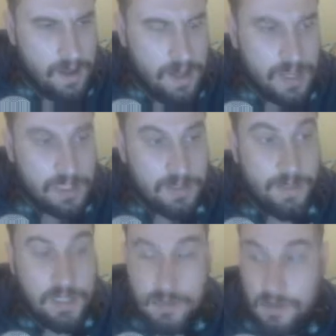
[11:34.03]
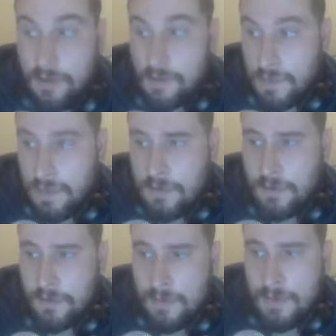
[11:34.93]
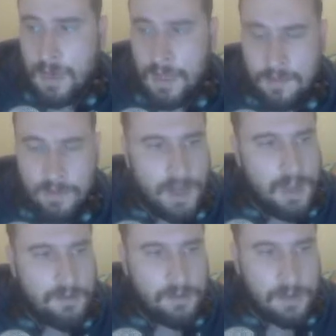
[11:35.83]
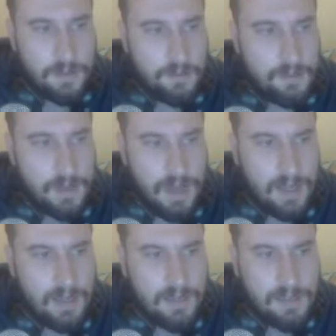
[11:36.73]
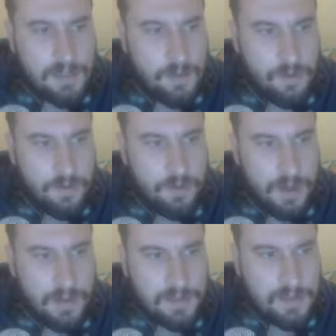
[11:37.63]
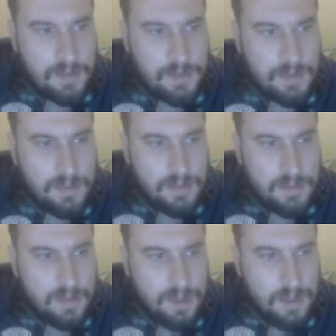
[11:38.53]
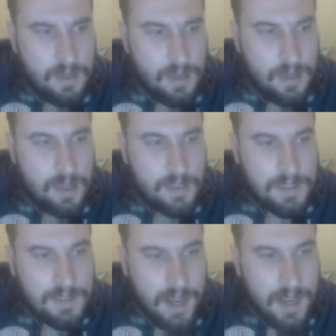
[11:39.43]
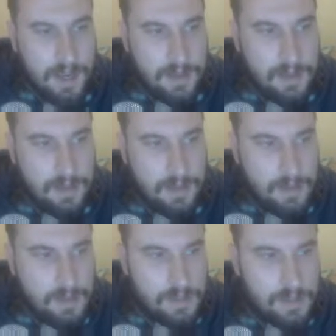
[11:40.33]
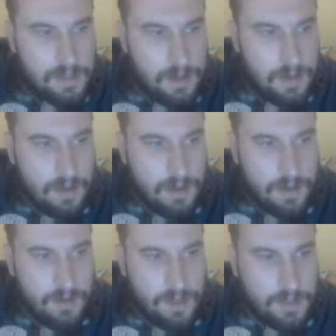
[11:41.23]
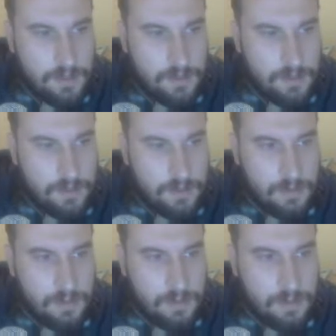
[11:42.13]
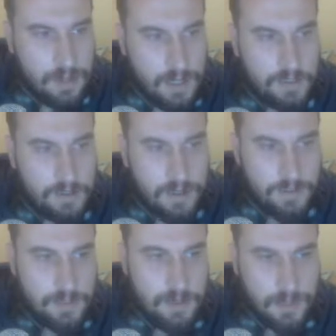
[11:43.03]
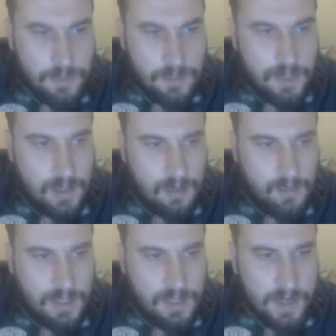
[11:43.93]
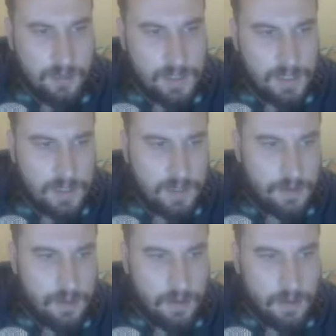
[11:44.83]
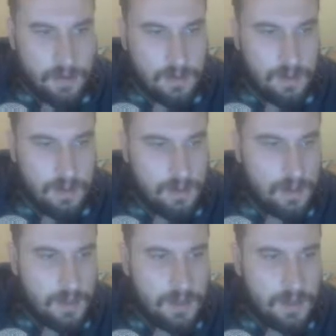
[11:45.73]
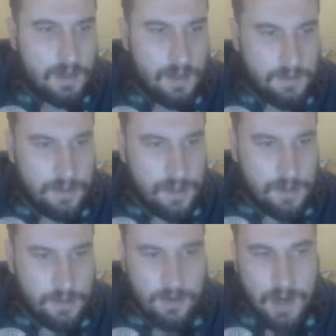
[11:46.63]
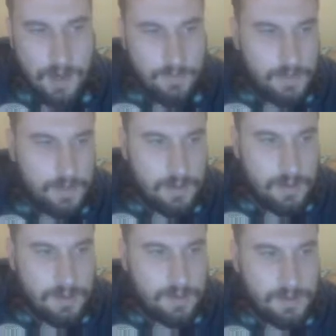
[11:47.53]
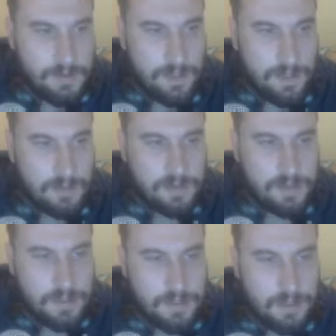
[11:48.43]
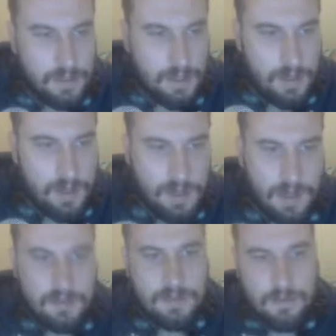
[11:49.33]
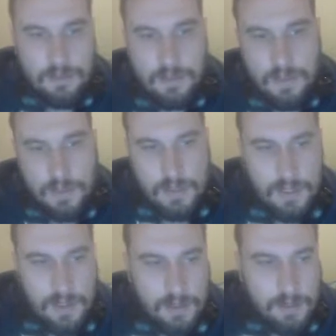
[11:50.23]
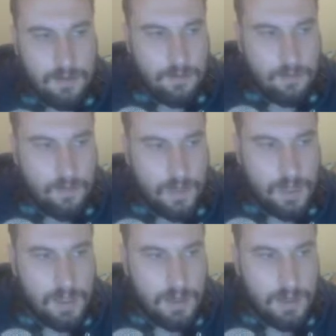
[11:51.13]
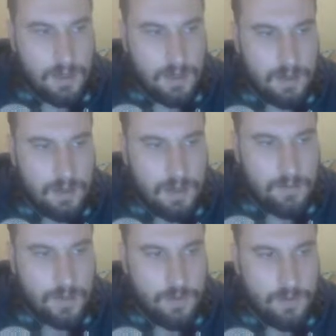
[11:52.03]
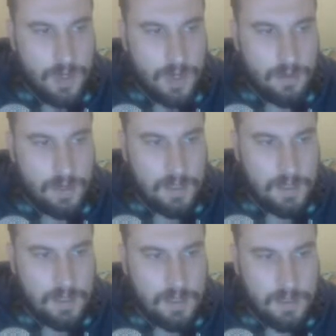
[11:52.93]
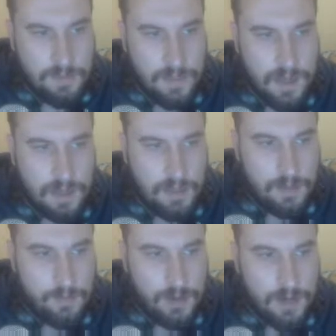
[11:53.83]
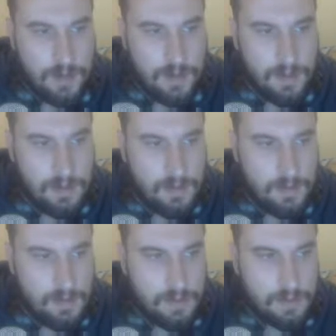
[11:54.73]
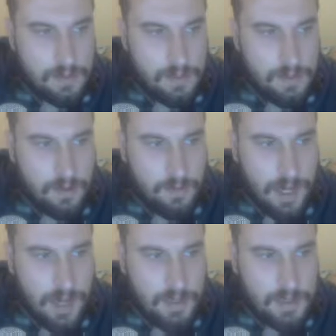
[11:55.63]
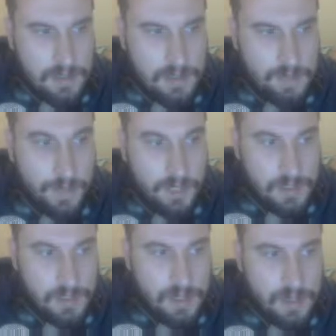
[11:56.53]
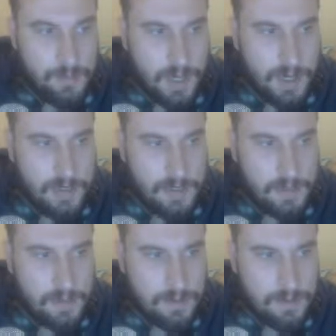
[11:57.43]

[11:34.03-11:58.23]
I especially notice with gluten. Like if I have gluten, I get so depressed. It's sad. So I don't eat gluten. I do sometimes. I'm like, oh, one sandwich isn't going to hurt. And then I feel like crap. And it's just, yeah. So yeah, when I'm doing well, it's because I'm not eating bread usually, or pasta, especially not pasta.